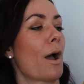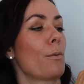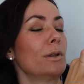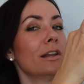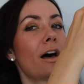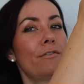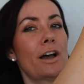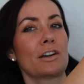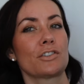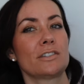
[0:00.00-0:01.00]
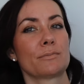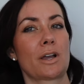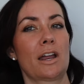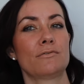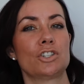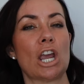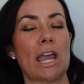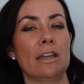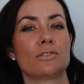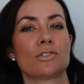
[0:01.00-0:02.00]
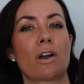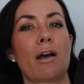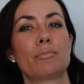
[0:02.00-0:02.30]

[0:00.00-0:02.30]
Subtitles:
I would love actually some kind of chain strap